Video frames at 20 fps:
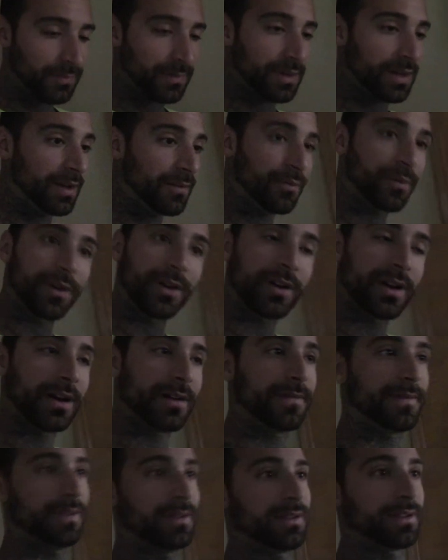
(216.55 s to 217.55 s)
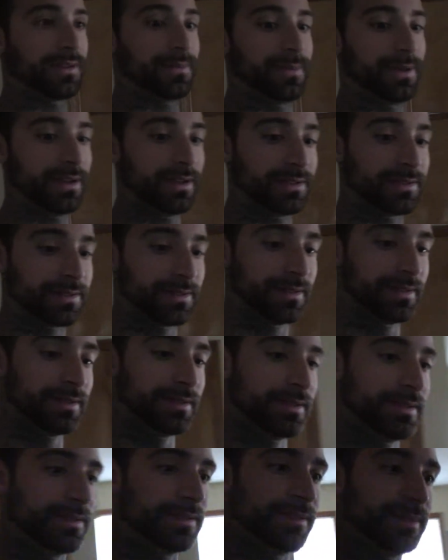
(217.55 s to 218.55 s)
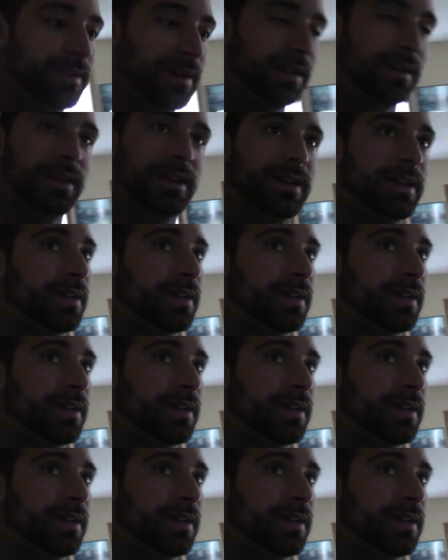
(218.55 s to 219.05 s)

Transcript: even when you're not feeling the best. And like,